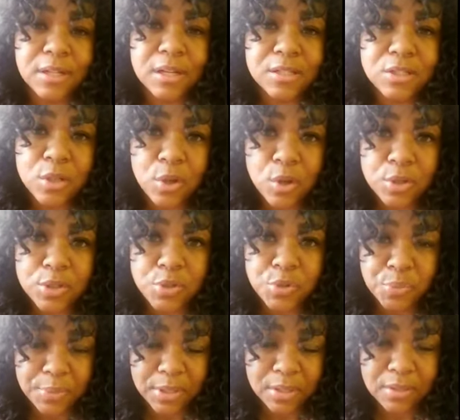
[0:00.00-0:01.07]
Talk to
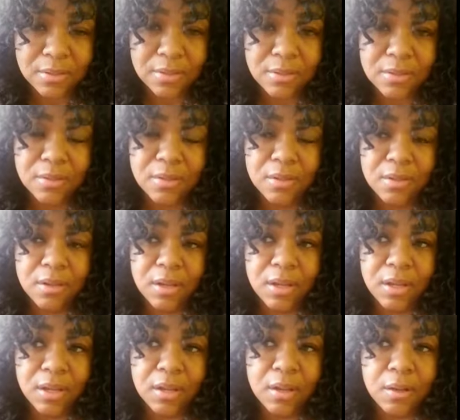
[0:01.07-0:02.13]
me,
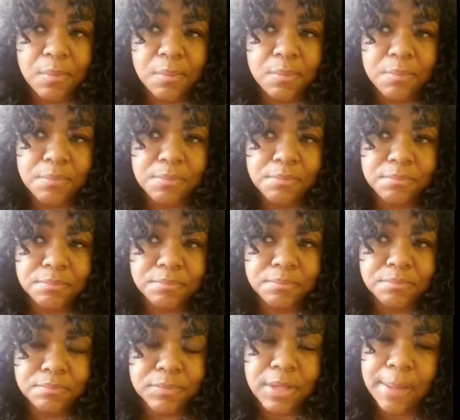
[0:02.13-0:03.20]
and
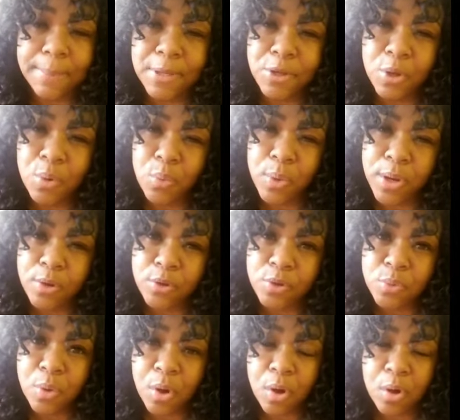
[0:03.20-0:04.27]
let me know where
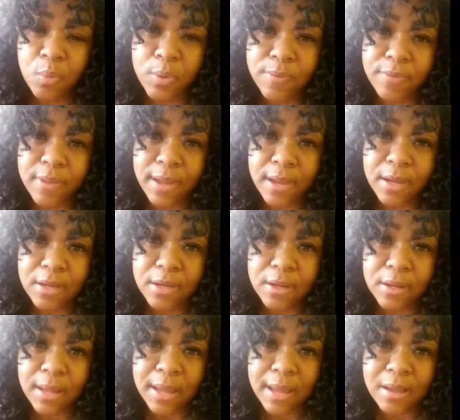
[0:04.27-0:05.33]
you are with that in your
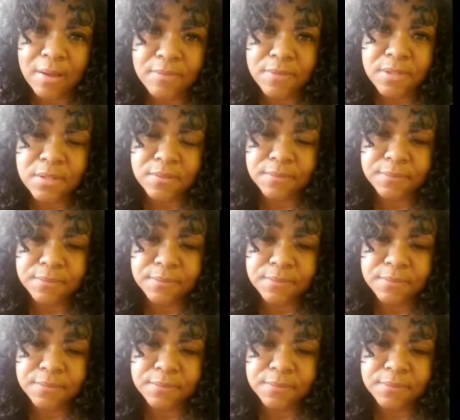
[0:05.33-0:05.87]
lives.